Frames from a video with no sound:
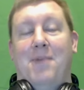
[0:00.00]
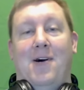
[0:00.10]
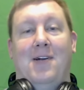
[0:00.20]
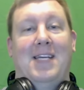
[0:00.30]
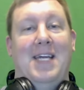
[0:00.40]

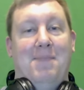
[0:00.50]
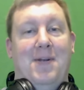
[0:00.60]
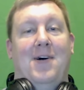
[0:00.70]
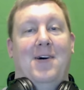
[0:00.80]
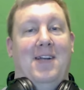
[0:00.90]
on keeping
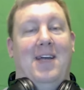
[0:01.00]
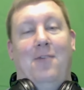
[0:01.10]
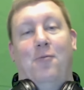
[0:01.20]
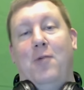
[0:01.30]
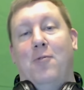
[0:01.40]
on
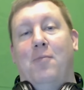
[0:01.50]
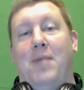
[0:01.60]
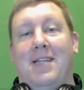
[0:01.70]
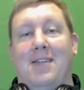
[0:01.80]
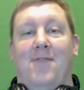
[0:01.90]
and we will
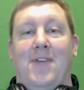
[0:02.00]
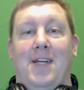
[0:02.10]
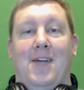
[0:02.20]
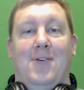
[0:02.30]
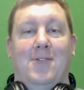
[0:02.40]
make the
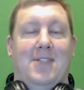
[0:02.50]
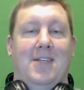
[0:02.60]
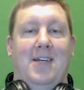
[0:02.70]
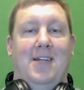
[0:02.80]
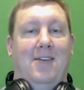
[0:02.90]
videos
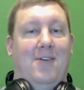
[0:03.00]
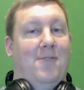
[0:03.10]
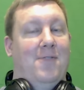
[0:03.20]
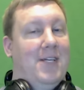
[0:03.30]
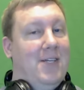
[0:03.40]
and
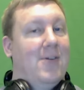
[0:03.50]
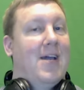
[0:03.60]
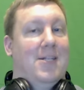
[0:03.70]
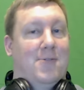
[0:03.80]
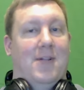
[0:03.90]
hopefully you
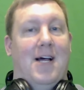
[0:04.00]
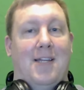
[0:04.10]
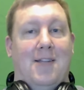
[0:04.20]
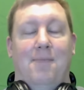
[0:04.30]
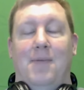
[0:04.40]
guys will
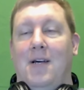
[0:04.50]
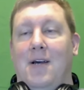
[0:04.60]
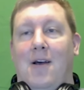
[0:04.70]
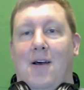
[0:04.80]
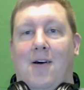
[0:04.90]
like them.
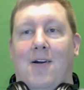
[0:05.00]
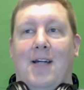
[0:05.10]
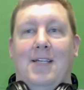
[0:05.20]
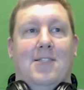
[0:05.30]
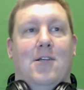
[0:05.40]

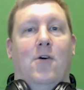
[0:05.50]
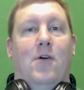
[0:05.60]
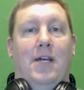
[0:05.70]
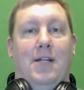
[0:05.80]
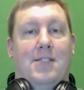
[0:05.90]
Alright, so
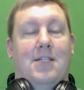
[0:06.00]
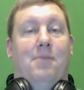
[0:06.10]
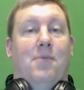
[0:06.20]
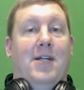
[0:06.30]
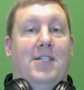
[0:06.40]
in
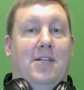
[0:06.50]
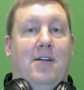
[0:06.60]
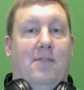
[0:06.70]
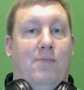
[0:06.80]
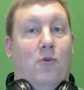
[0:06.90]
celebration
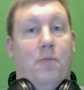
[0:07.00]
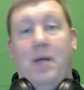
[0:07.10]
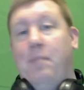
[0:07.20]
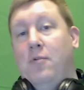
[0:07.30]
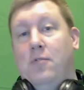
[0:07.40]
of more
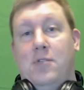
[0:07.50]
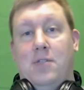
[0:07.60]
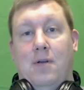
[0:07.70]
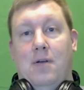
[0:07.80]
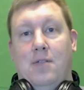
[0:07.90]
people
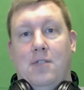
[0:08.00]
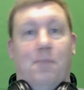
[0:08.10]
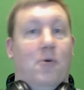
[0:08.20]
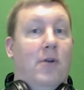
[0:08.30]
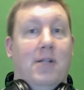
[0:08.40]

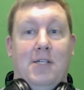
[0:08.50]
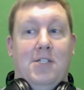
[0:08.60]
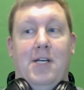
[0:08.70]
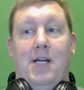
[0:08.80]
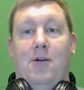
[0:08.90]
supporting the
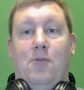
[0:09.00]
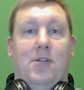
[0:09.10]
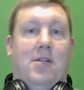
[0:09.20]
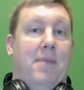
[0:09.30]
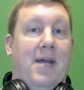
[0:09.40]
channel
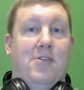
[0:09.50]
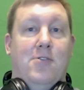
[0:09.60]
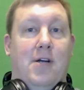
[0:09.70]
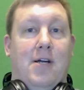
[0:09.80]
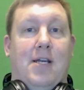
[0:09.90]
with the
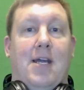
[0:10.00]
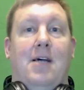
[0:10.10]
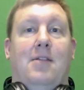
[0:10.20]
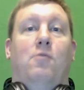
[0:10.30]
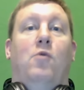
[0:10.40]
Patreon
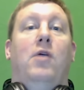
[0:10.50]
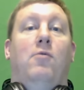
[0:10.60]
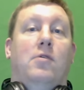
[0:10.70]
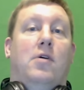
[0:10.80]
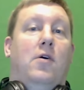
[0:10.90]
account, we
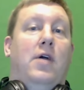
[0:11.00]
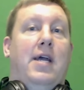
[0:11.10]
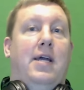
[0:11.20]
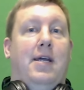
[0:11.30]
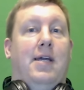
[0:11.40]
will go
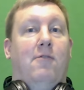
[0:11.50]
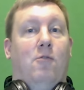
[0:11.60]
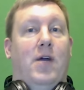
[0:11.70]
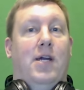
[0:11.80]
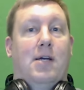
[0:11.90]
ahead and give
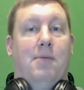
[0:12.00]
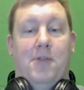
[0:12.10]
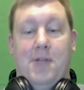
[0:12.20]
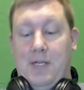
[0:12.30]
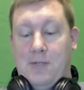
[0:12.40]
away a couple
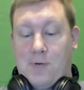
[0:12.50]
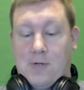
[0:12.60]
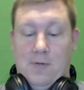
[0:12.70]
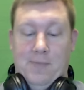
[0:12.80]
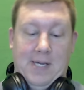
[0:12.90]
things. We're
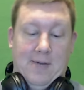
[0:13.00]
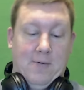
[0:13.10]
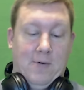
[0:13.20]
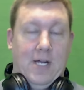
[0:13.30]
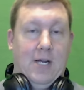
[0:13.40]
going to be giving
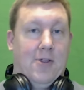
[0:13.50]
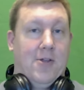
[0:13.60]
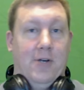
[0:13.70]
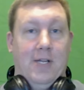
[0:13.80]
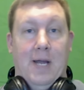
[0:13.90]
away a
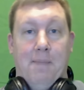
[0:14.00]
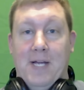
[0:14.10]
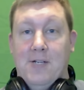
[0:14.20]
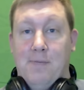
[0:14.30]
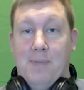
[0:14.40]
30-day
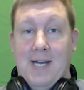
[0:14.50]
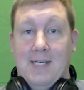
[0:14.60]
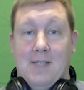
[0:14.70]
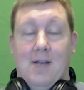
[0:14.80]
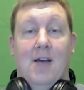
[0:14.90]
Patron Pass,